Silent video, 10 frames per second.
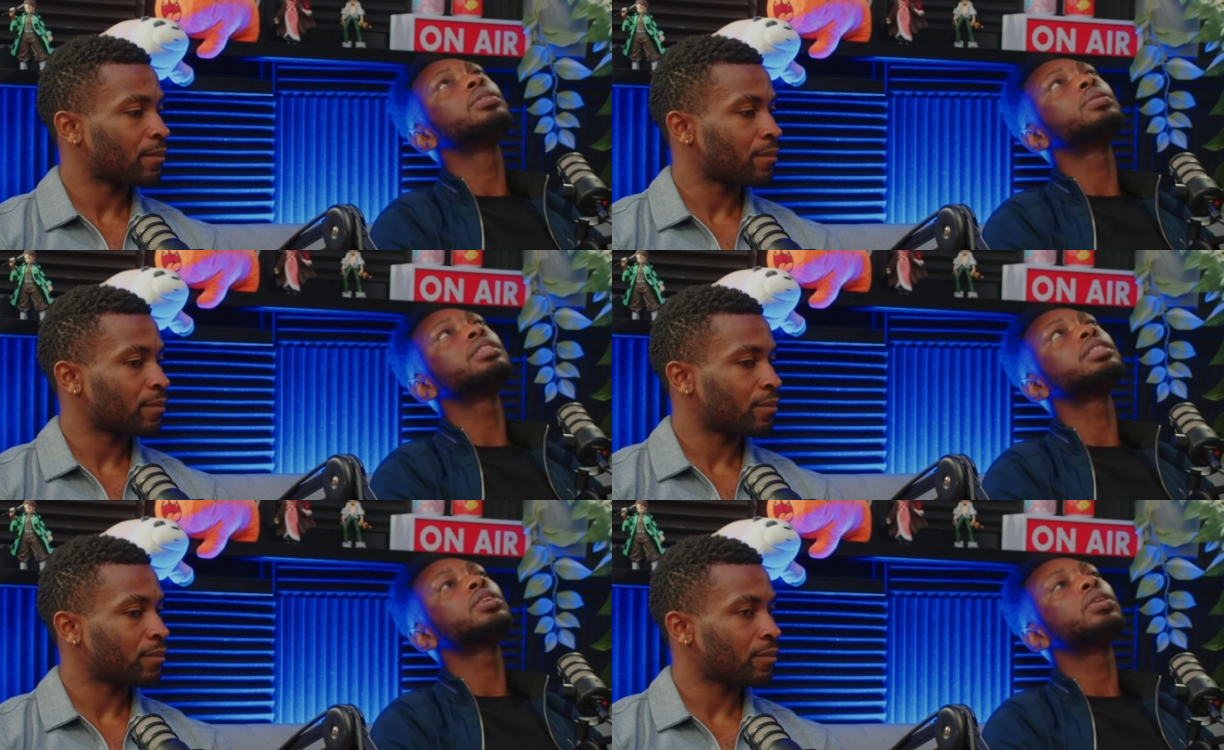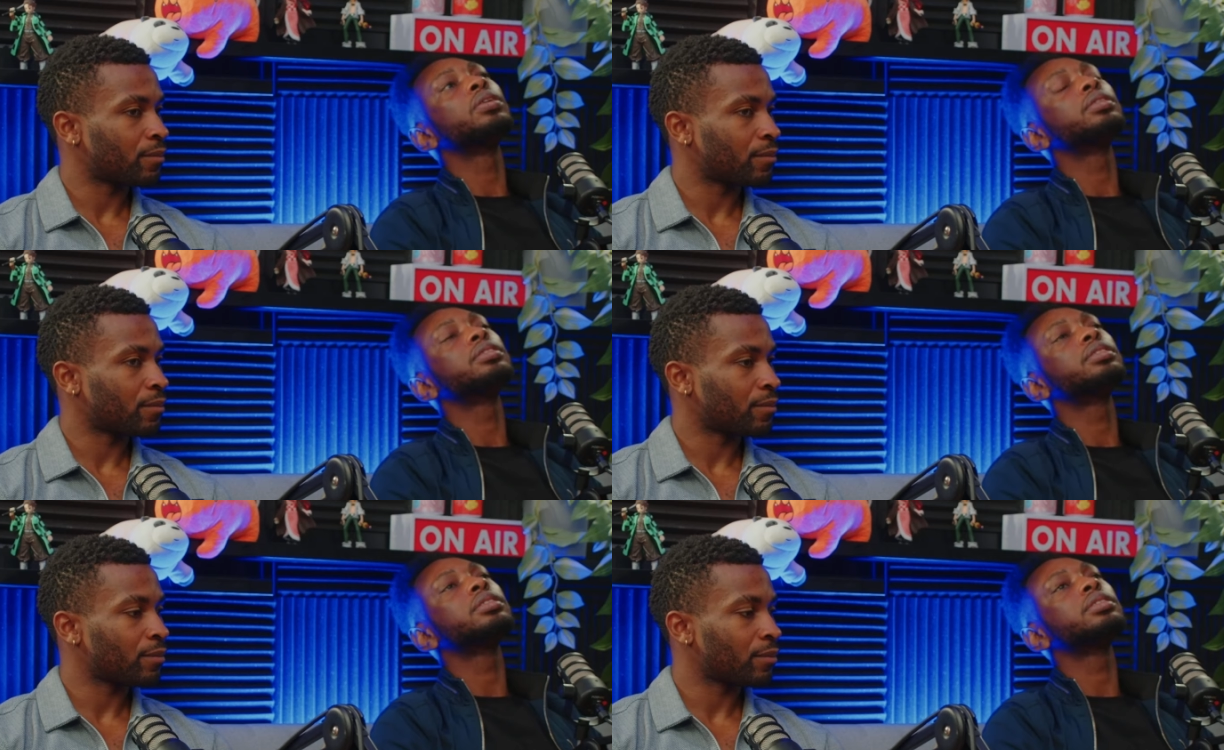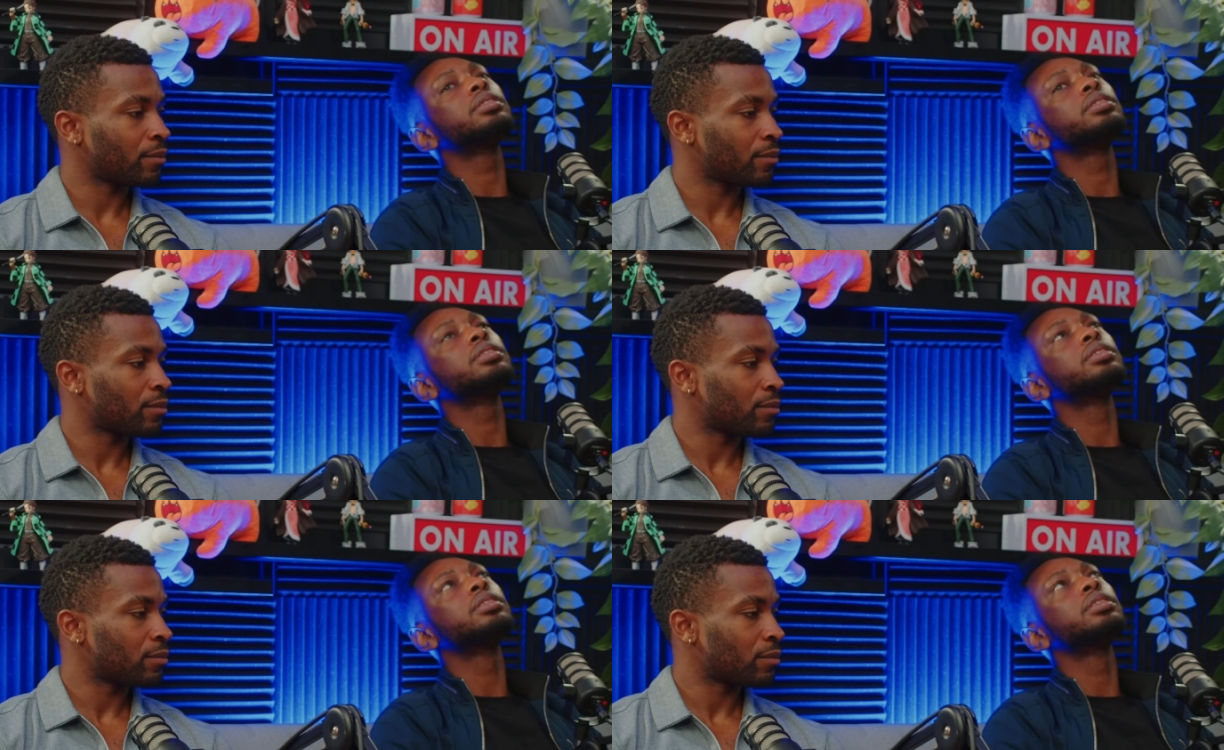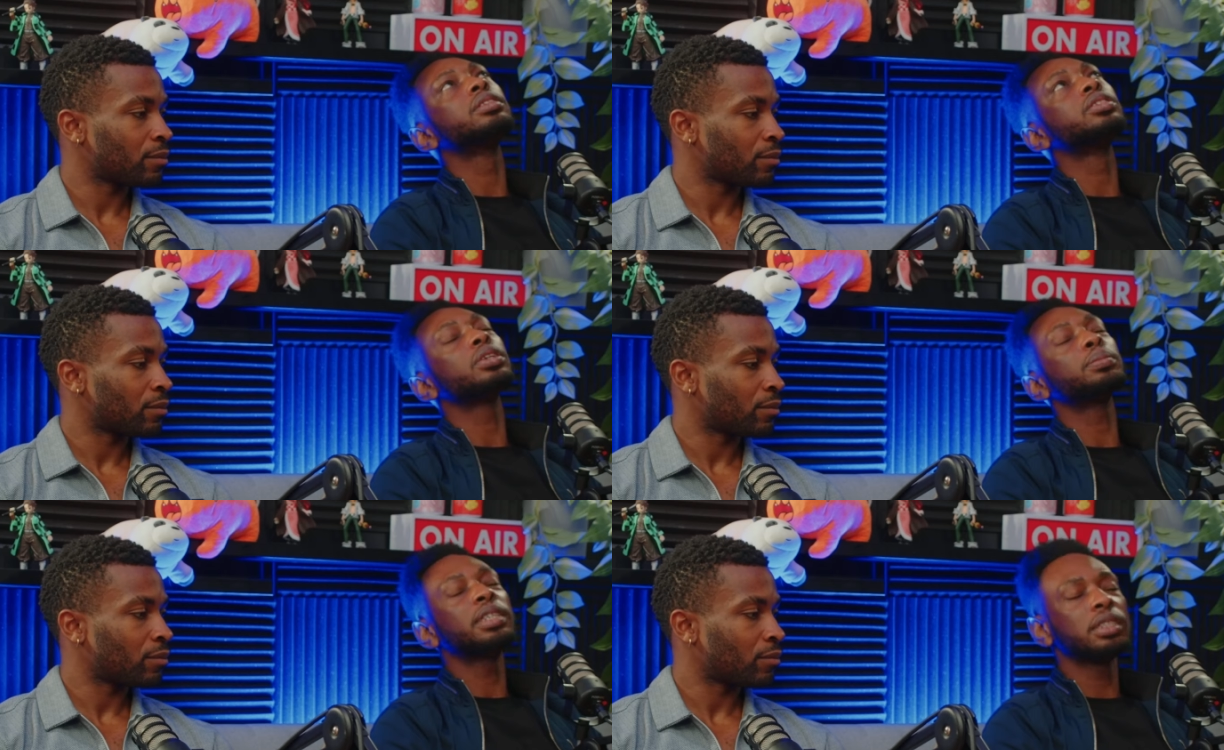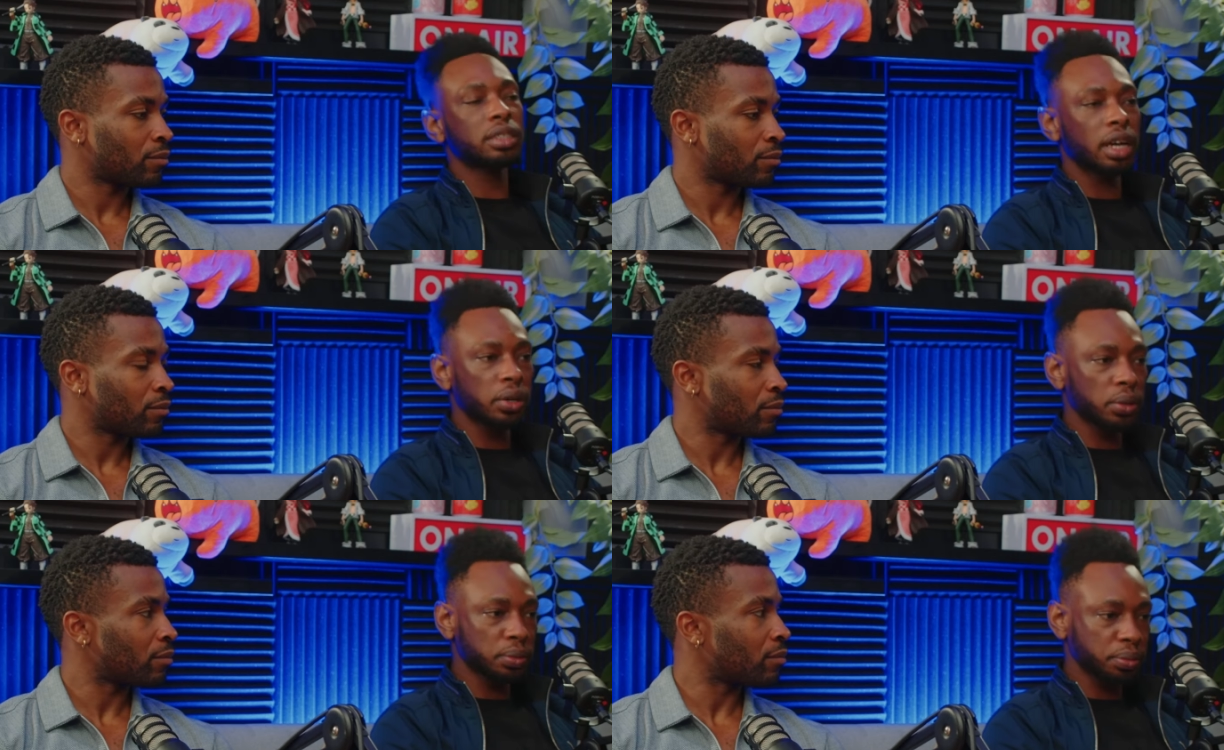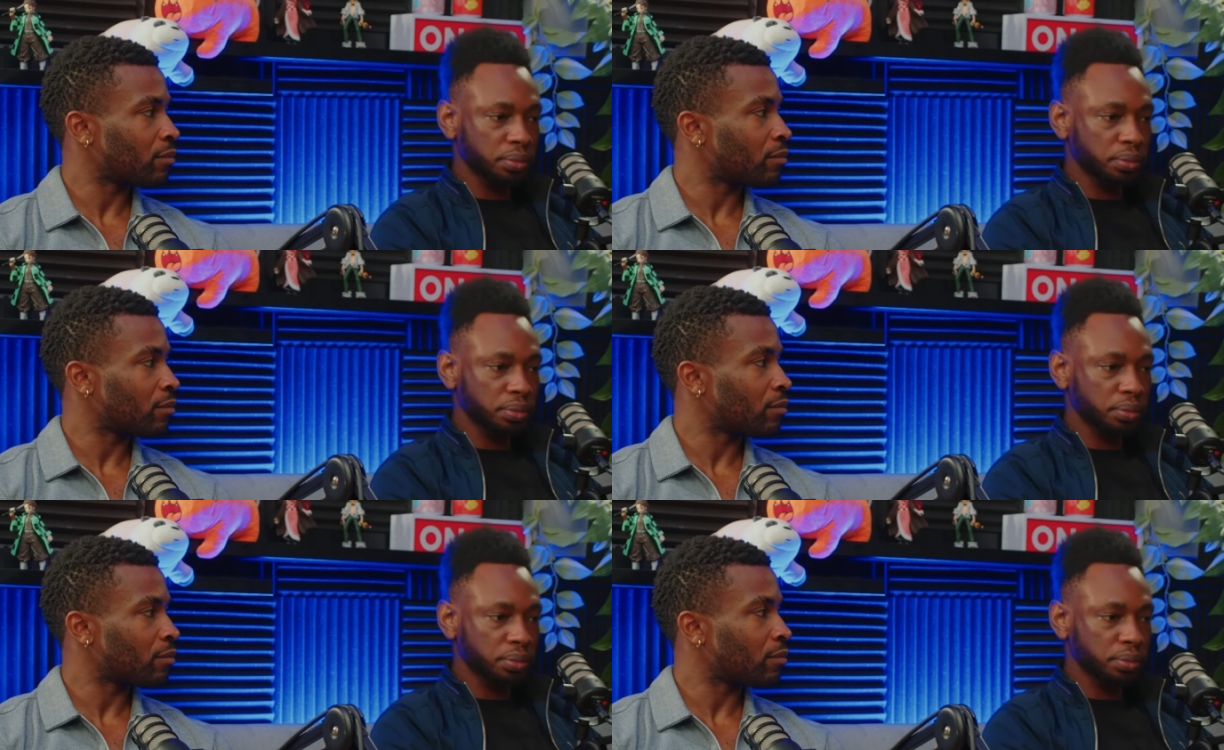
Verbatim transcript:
Speaker 1: What's it called? Something shadow.